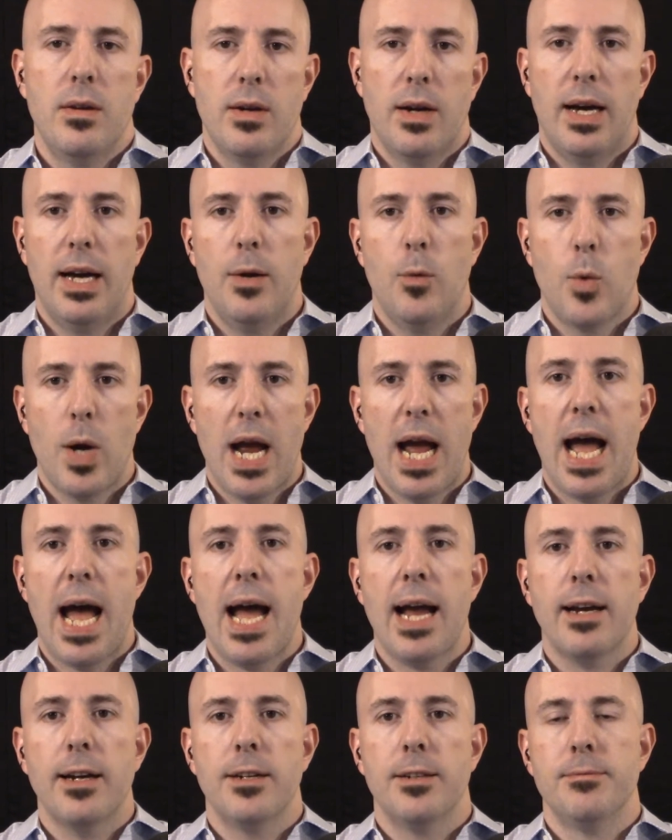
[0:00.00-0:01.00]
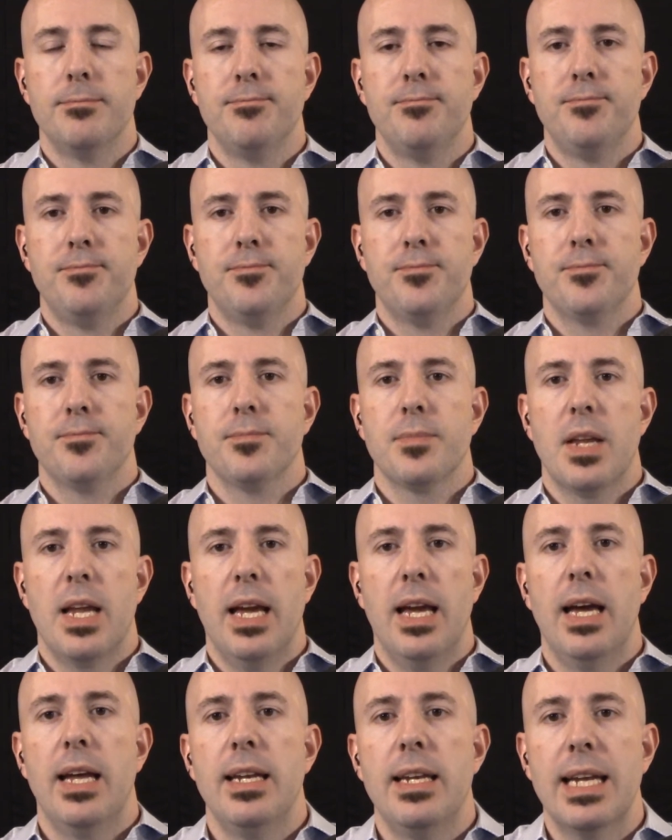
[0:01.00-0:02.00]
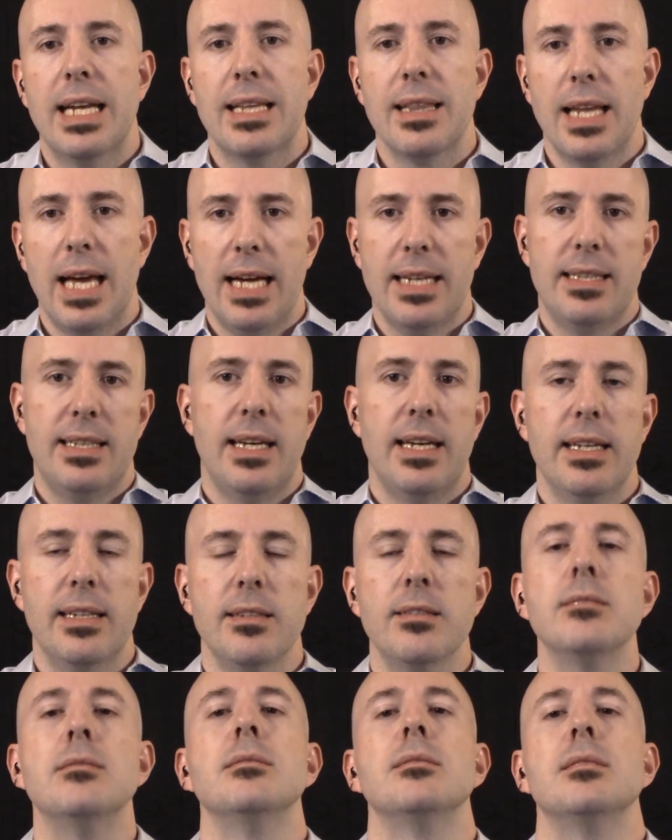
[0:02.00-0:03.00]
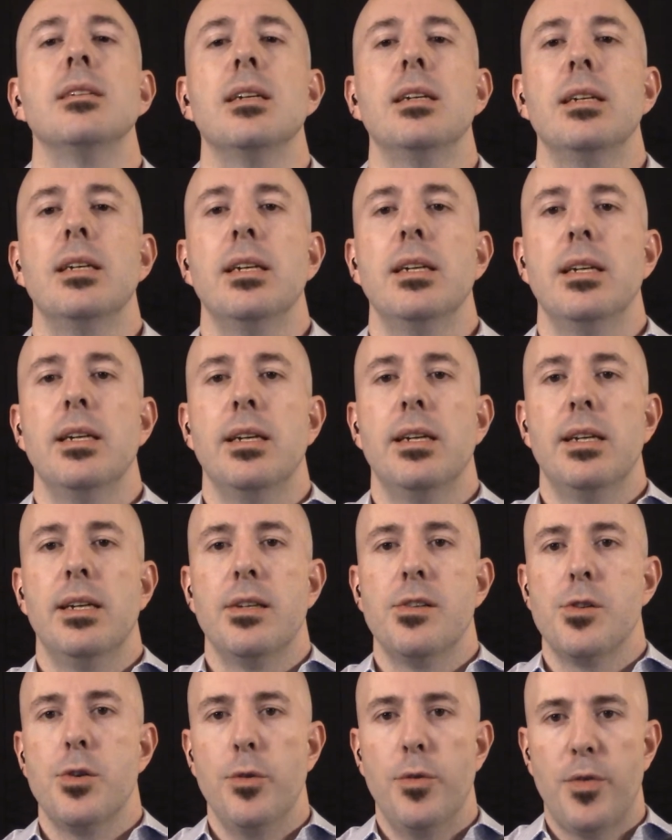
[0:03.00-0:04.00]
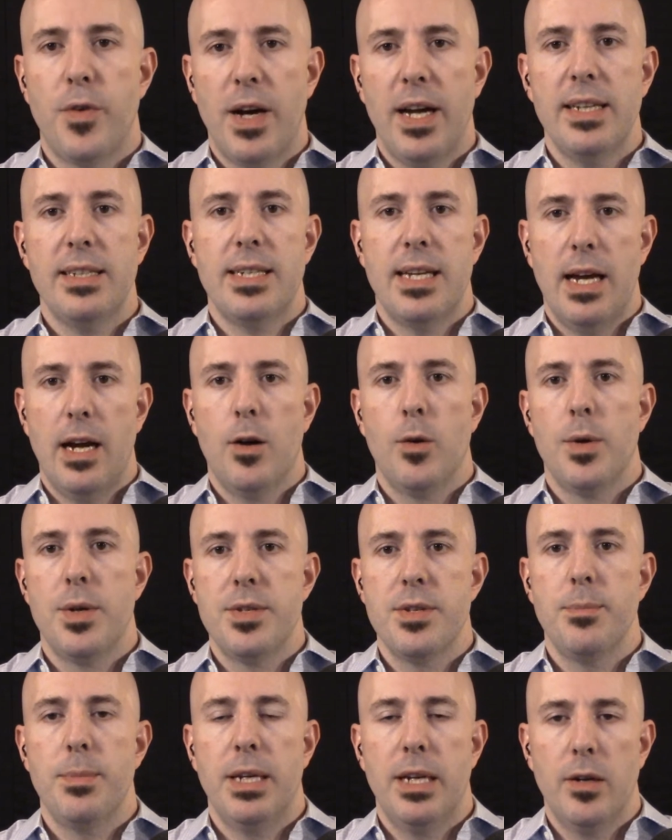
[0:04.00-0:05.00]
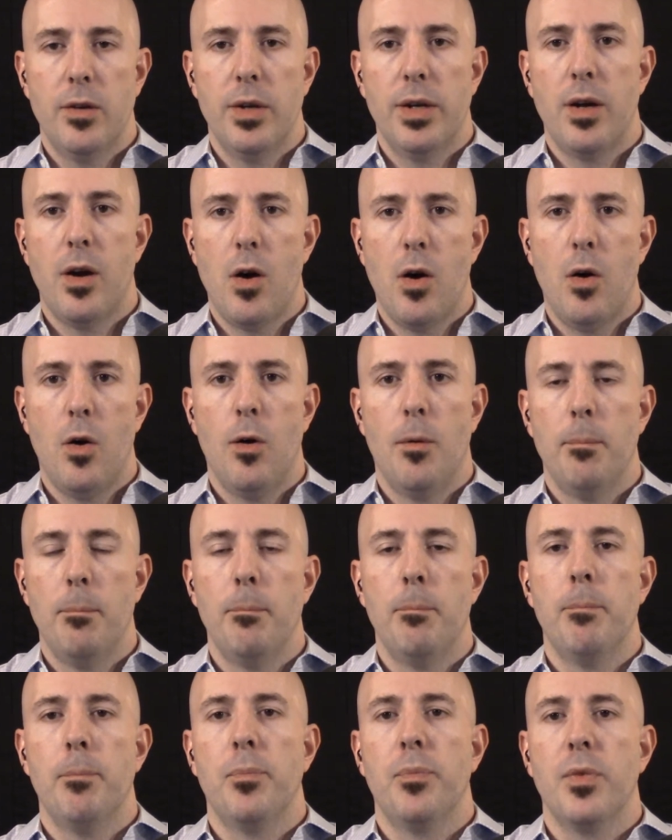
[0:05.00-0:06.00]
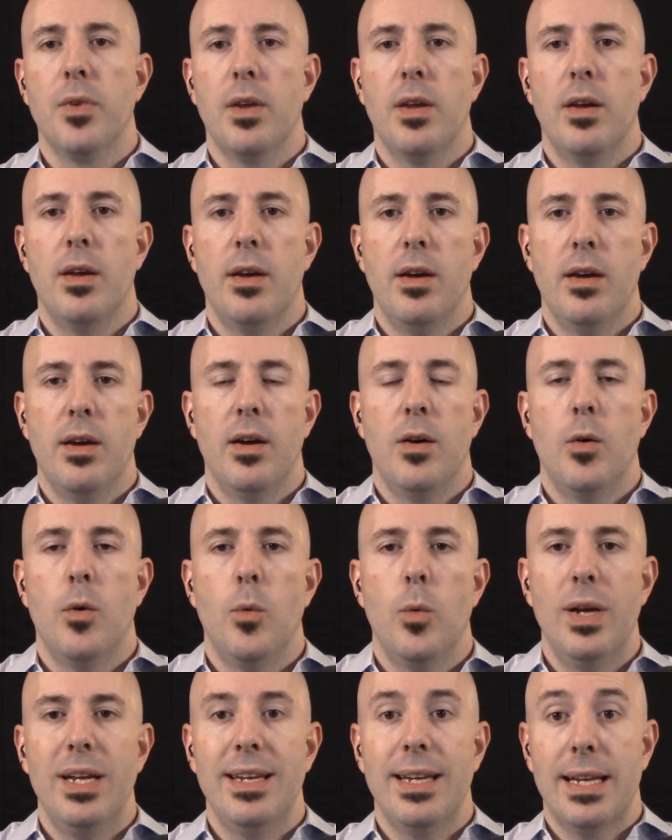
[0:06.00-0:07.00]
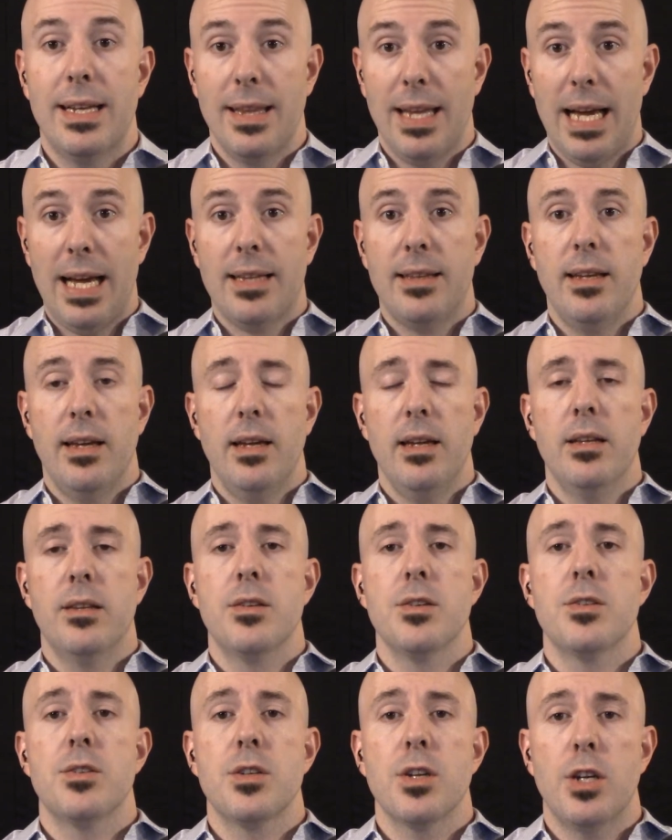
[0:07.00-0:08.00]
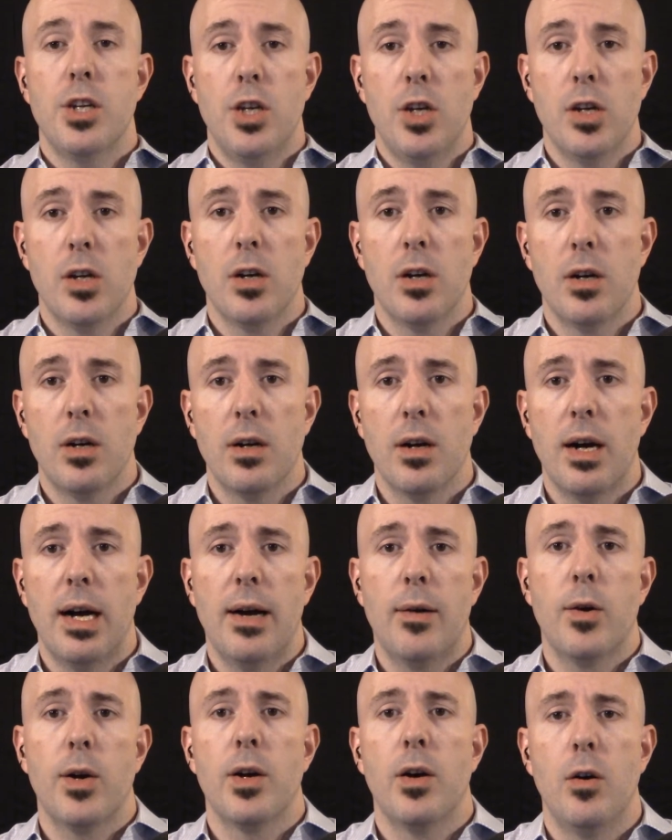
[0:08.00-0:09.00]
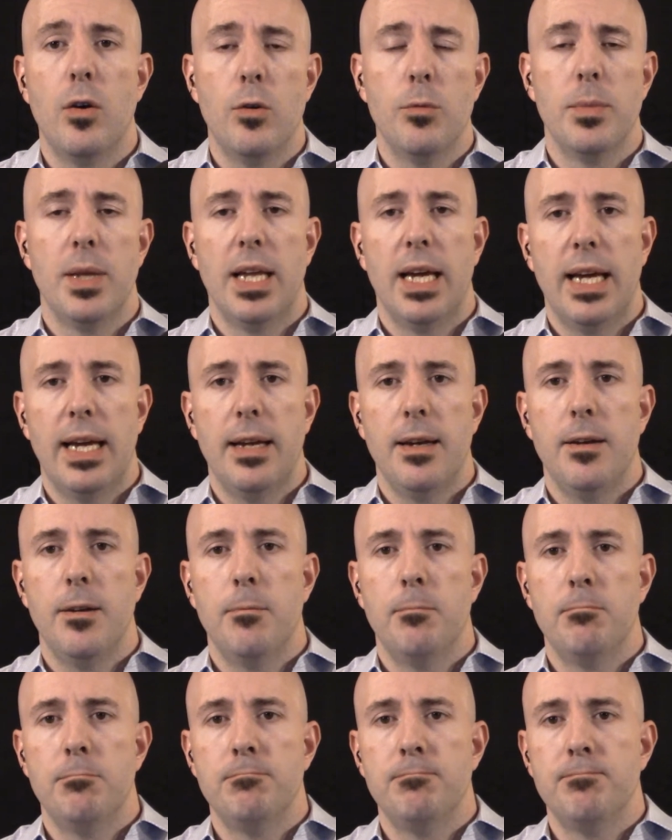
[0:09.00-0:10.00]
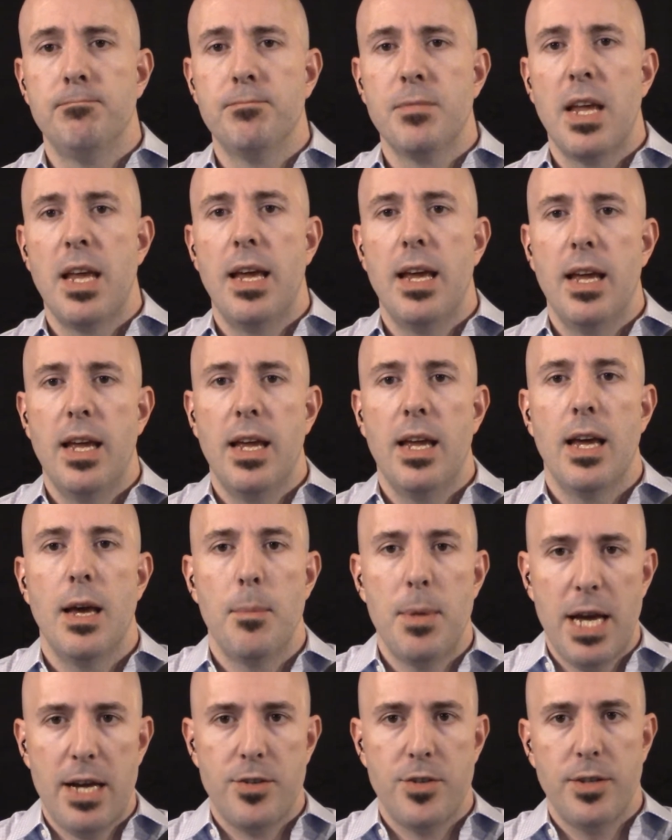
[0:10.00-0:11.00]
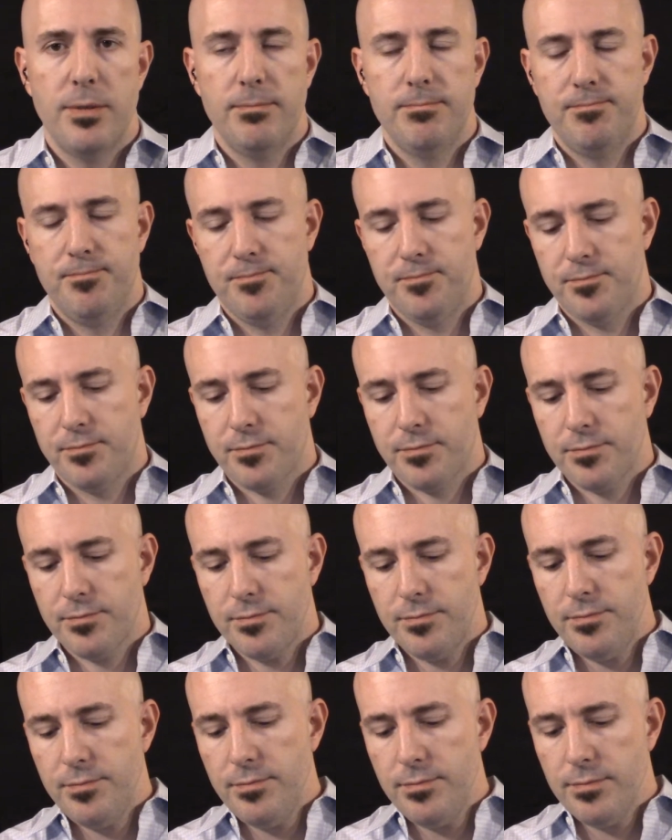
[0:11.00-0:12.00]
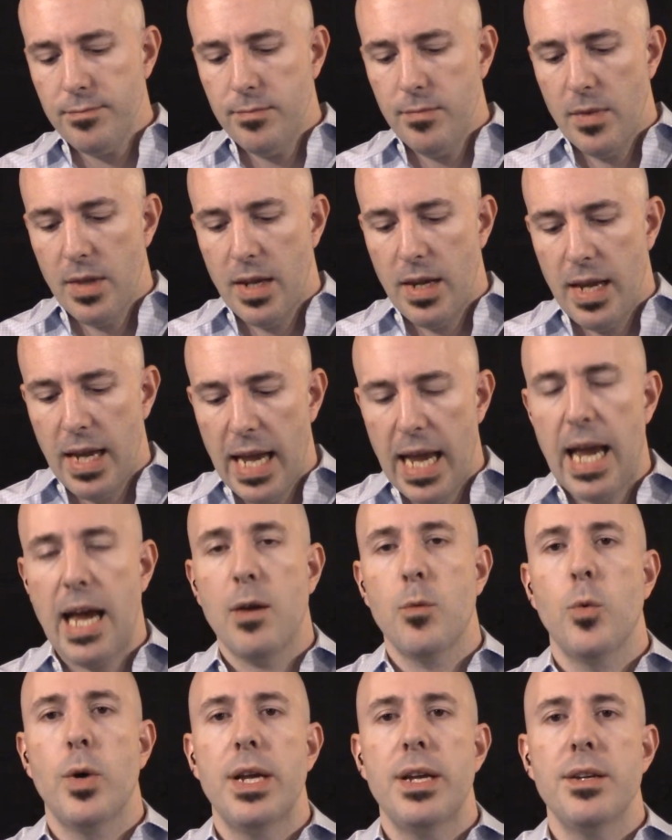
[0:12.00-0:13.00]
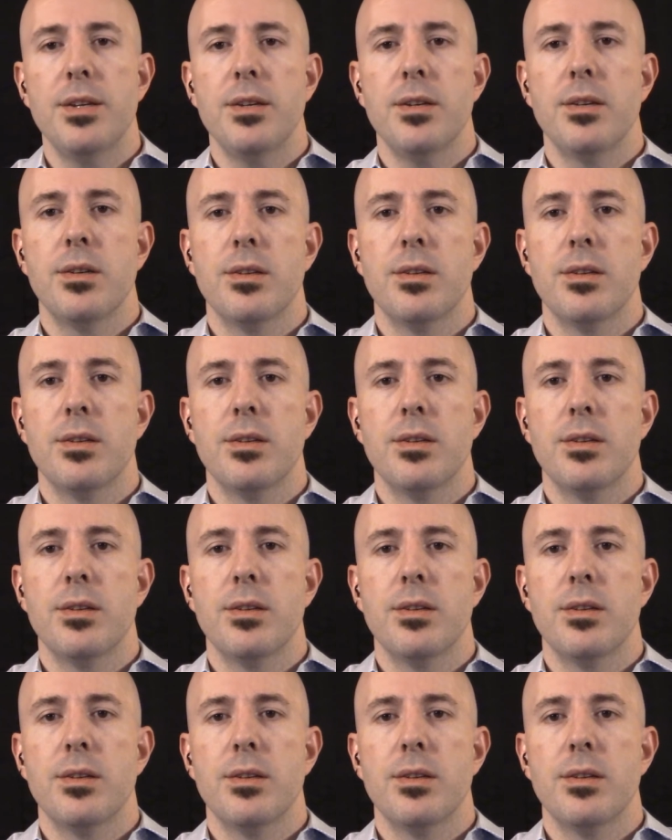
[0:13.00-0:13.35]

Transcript: Iraq and neglected to fight terrorism here at home. We neglected to secure our homeland. Imagine, had we